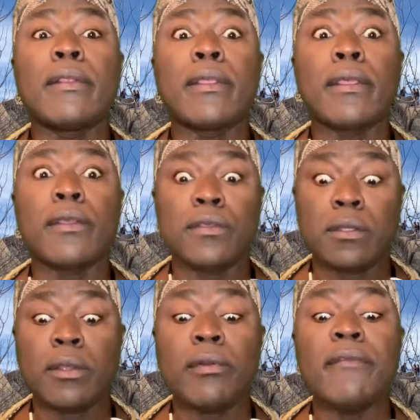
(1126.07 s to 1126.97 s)
is in
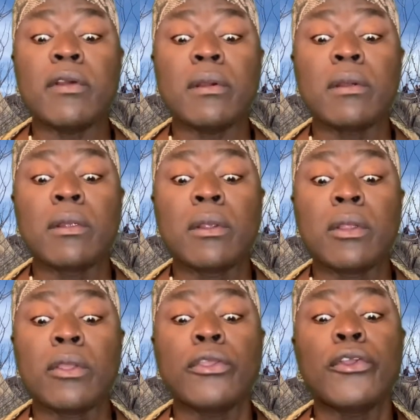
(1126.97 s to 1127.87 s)
the river.
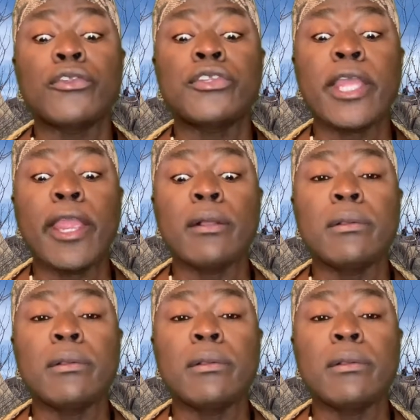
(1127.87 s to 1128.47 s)
Your tail